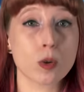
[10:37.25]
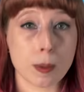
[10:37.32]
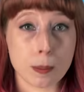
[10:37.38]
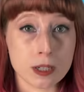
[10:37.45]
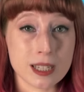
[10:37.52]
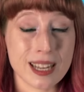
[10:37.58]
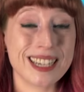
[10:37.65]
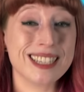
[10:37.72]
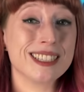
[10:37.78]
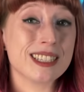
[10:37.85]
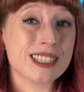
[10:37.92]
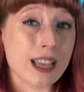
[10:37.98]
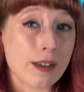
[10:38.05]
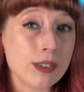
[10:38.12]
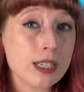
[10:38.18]
represented
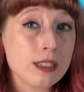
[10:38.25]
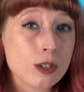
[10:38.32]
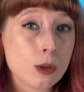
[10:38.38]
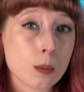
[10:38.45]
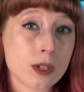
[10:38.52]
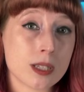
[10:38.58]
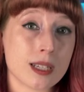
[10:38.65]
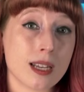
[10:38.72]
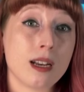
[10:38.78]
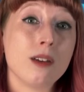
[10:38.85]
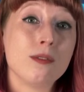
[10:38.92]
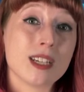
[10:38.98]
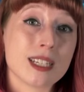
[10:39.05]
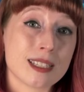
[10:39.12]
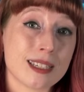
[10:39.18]
72%
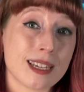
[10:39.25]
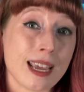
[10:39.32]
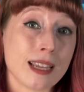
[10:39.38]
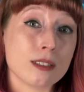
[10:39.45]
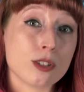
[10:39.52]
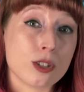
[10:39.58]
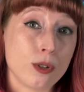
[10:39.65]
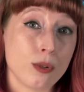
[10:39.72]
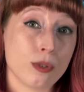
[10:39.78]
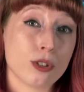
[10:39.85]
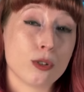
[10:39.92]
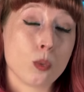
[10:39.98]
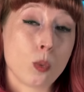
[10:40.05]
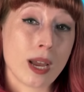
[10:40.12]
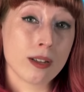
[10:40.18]
of extant
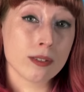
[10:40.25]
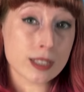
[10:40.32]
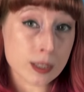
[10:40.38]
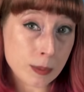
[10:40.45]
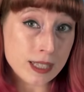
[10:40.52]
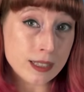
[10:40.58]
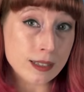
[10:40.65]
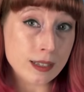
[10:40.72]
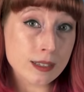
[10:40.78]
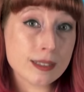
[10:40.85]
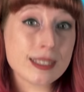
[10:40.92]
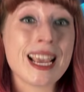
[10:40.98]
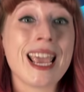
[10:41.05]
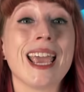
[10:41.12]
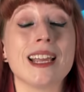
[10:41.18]
toothed whale
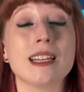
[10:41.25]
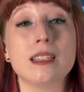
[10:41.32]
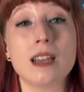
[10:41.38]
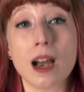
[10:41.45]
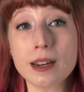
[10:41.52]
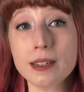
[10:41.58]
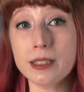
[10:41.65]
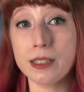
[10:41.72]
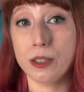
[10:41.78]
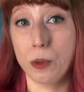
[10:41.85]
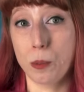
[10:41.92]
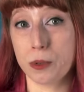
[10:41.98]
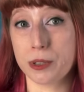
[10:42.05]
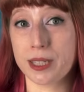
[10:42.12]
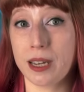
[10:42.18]
species and
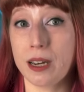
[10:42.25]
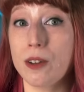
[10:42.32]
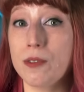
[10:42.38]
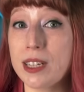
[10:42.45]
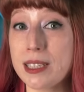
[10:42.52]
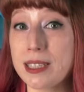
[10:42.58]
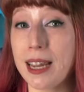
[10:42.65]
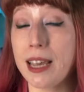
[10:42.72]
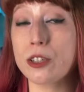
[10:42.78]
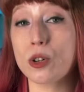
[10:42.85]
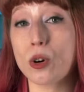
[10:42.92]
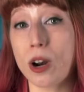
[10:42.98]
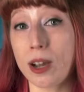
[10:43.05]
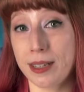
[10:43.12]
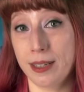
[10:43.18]
92% of extant
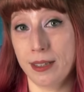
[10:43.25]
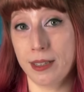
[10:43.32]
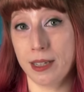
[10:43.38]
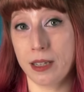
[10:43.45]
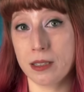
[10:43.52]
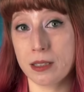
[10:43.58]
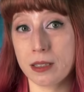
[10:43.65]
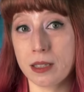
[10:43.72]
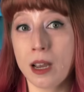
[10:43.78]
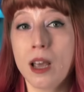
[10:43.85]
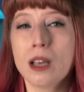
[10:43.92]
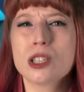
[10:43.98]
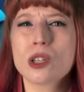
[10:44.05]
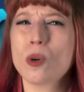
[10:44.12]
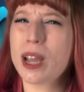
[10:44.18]
crocodilians,
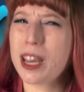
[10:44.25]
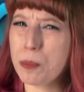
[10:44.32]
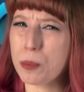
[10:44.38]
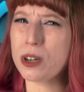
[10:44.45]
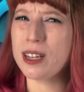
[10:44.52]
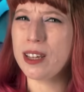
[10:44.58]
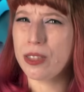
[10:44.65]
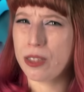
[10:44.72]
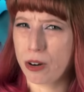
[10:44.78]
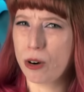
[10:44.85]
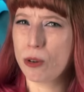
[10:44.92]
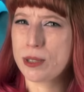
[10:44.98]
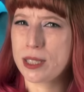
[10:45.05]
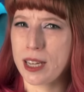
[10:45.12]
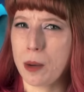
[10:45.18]
so a pretty
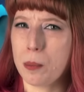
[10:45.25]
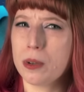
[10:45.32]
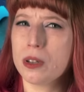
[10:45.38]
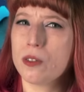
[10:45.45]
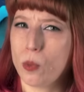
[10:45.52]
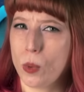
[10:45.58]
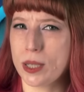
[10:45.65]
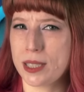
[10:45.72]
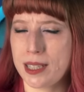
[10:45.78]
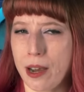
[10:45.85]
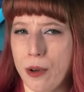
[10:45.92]
thorough sample of what's